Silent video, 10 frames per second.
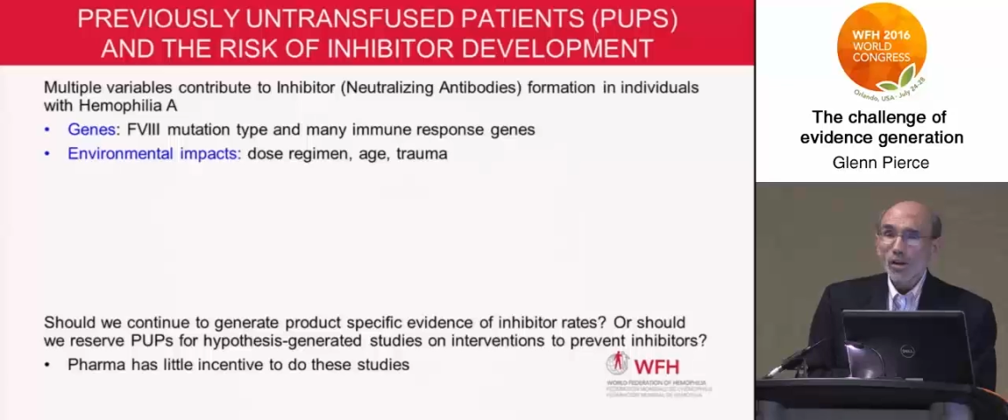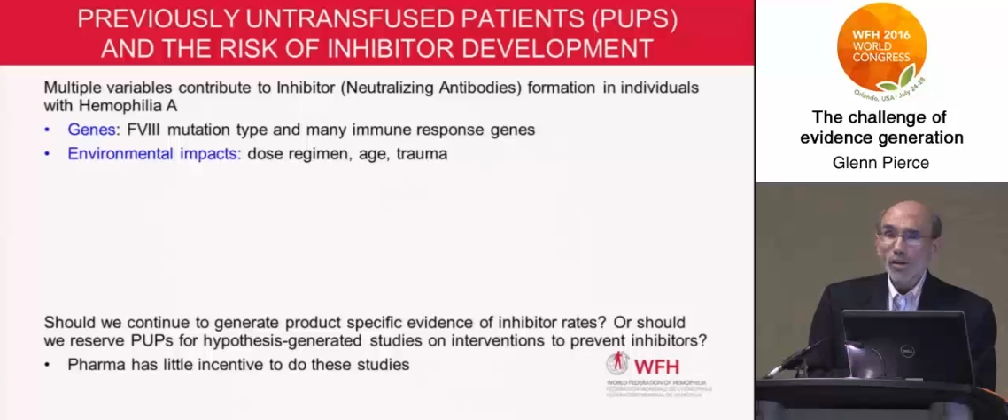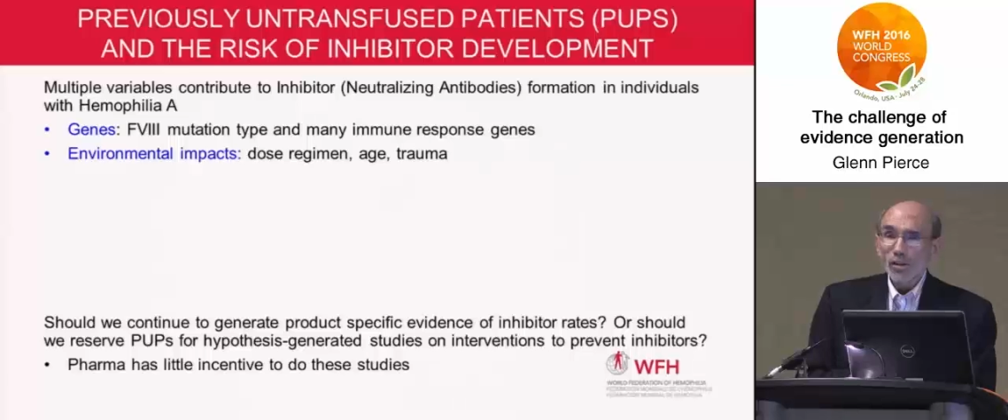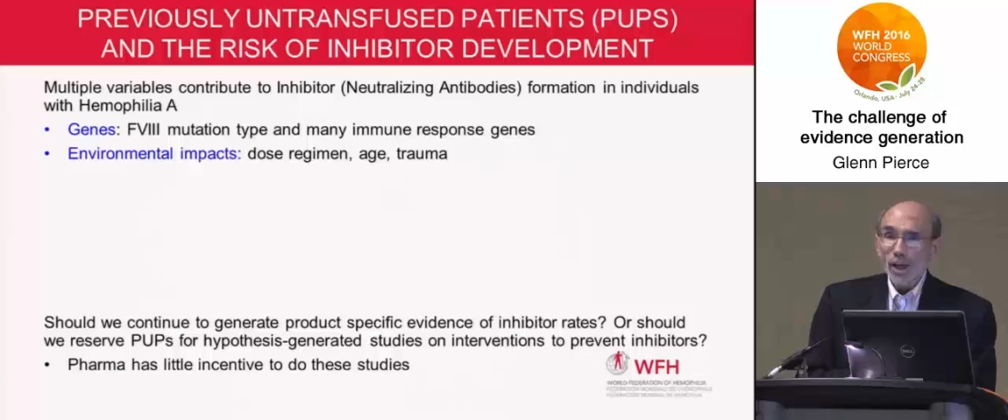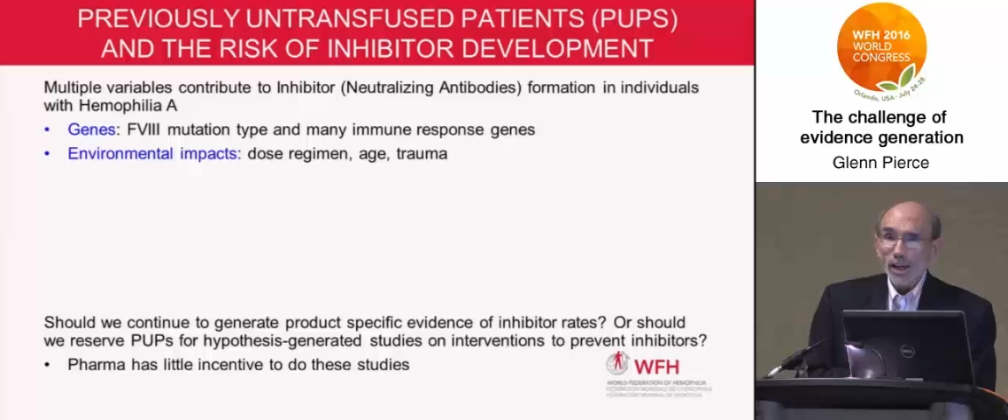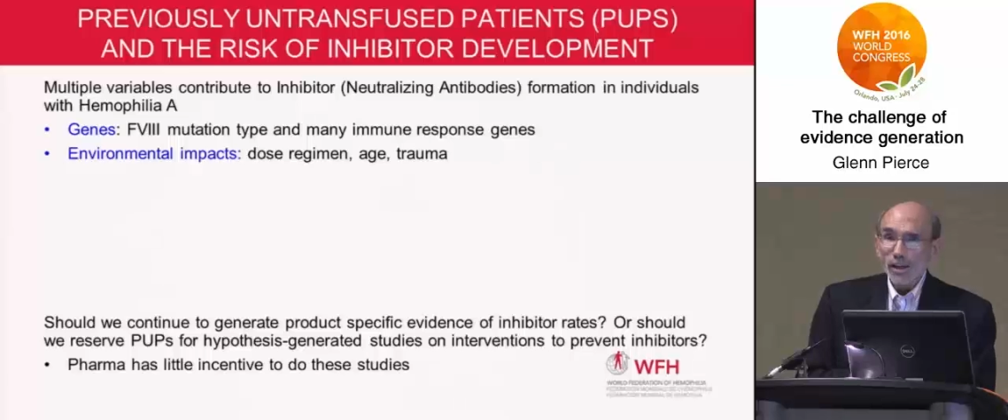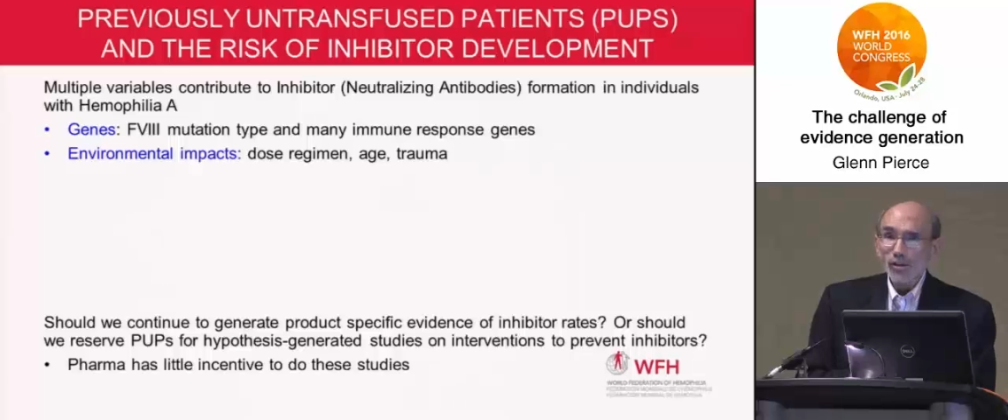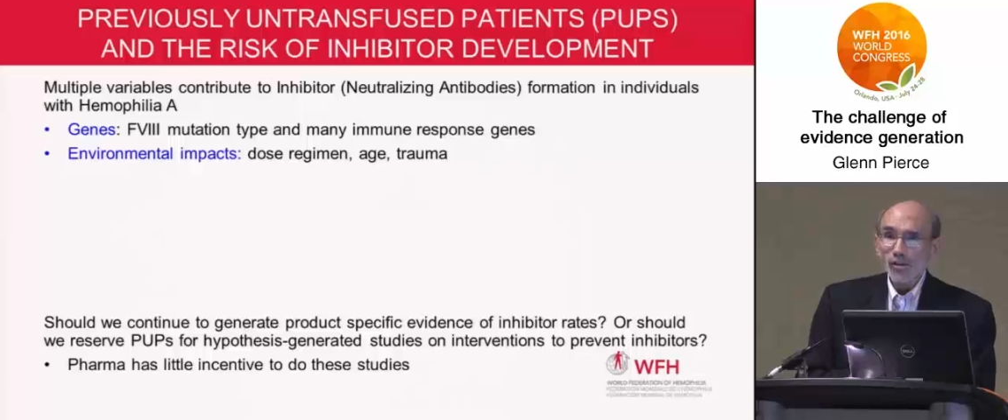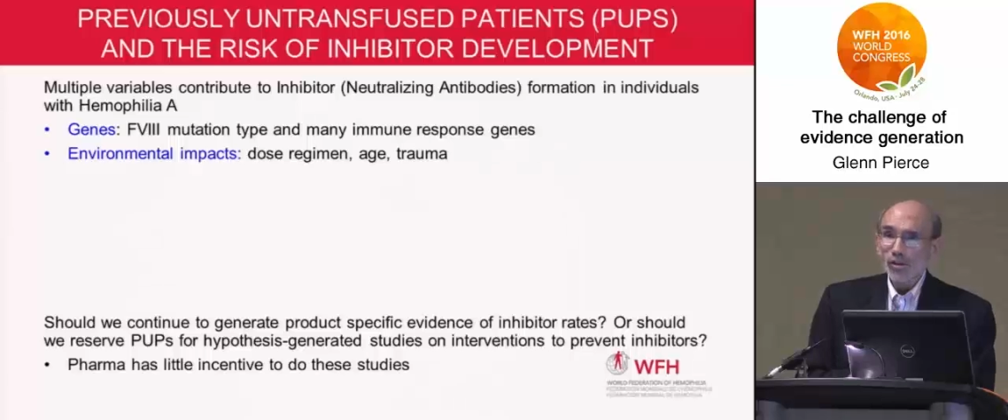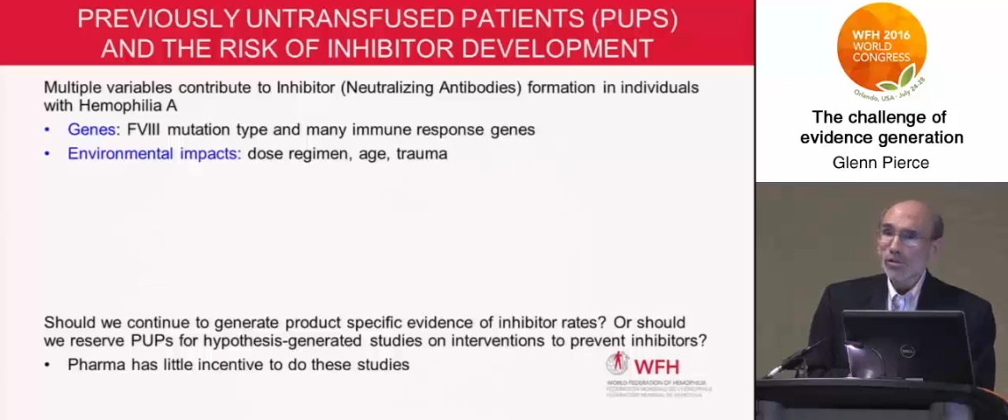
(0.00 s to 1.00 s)
that
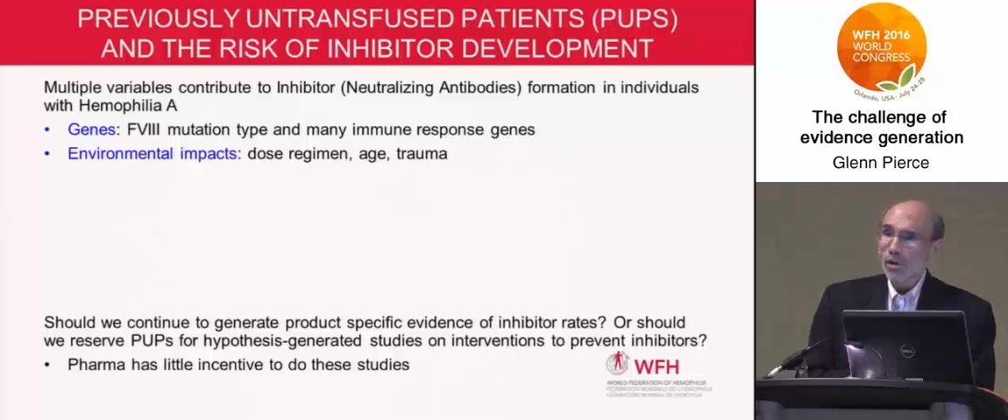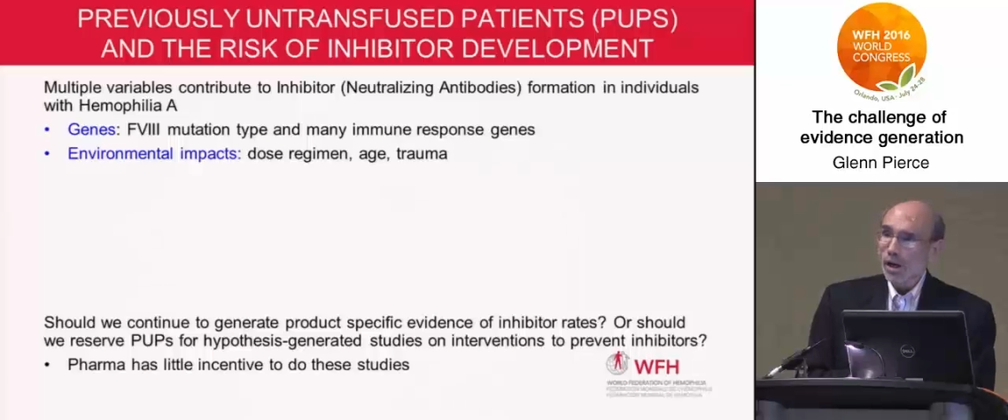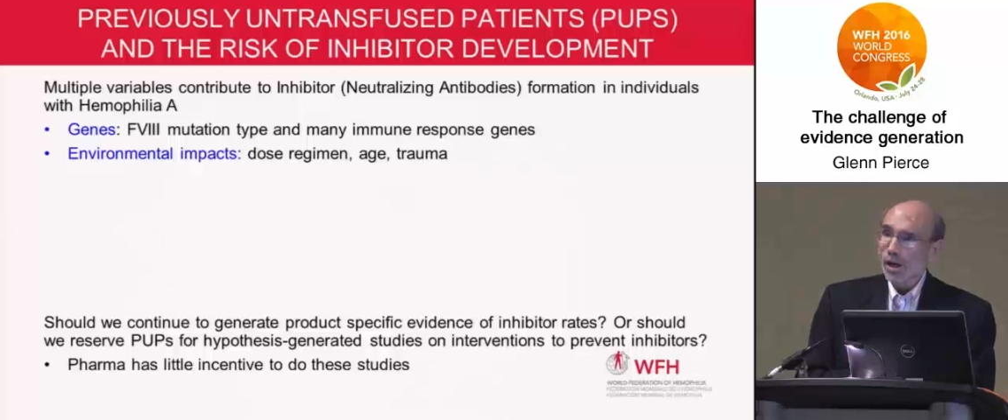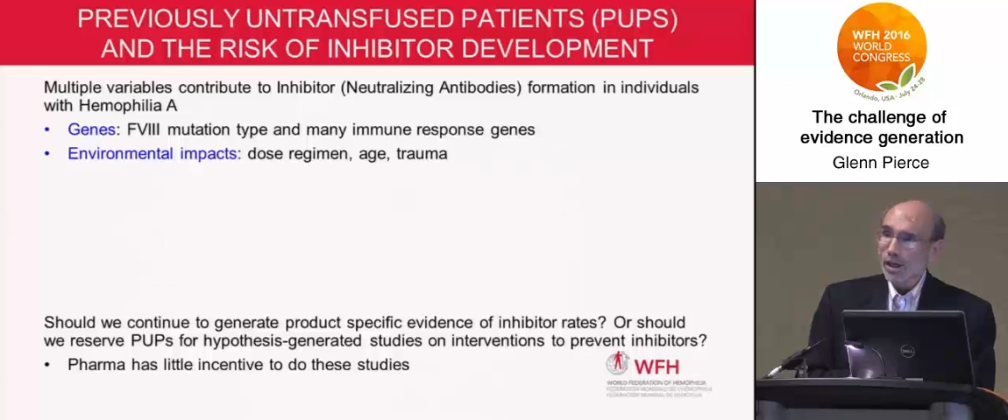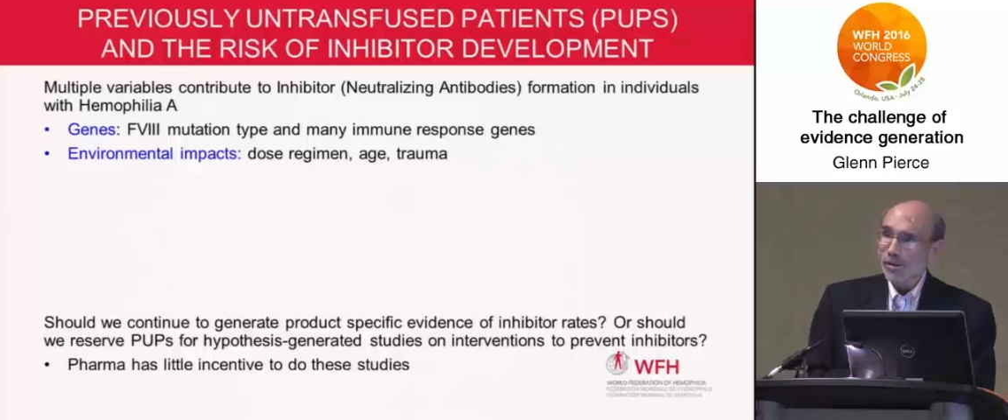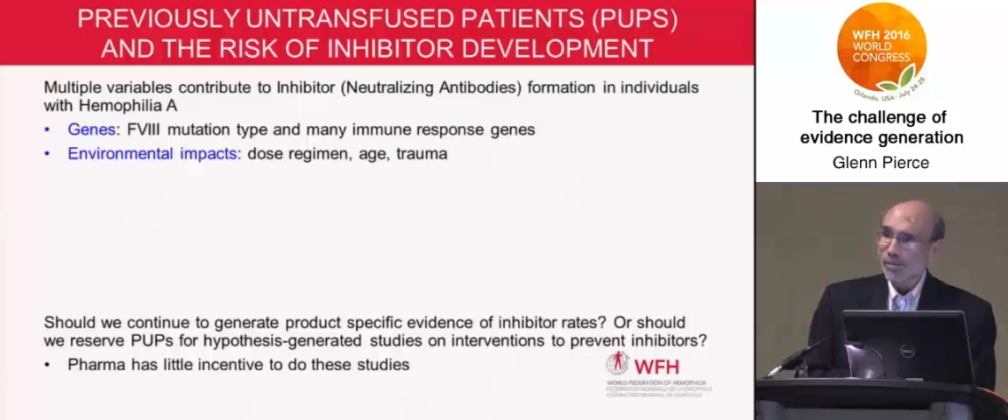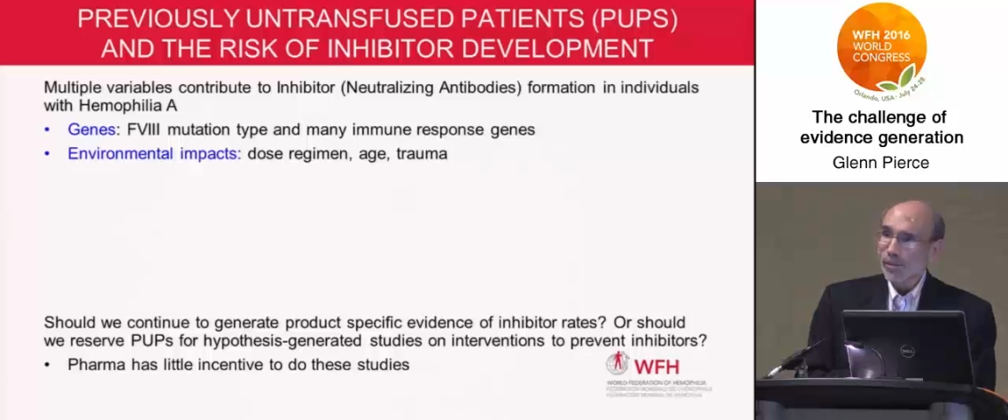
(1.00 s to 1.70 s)
is too high.